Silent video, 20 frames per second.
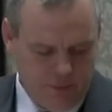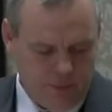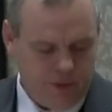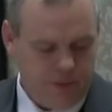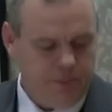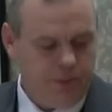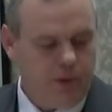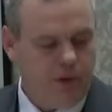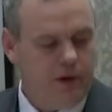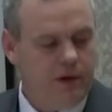
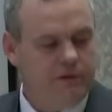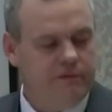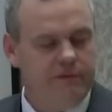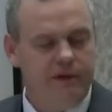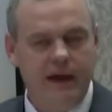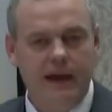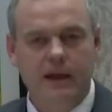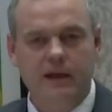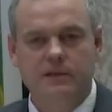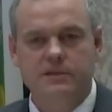Report on
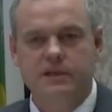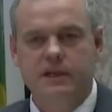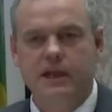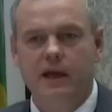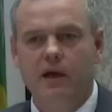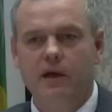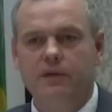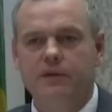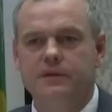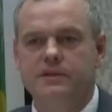Violence and
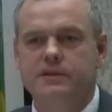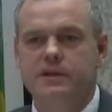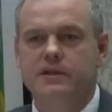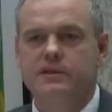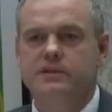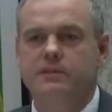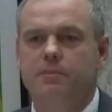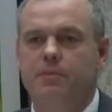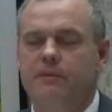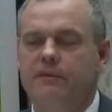Health, it
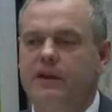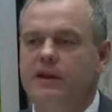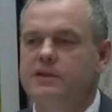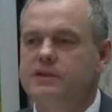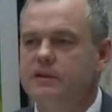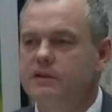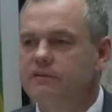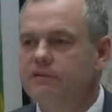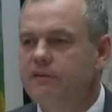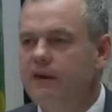says the
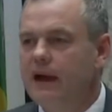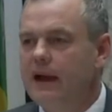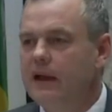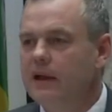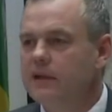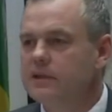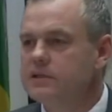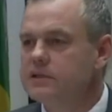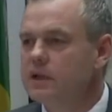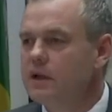prevention of
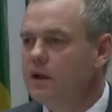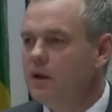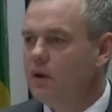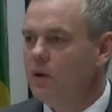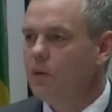violence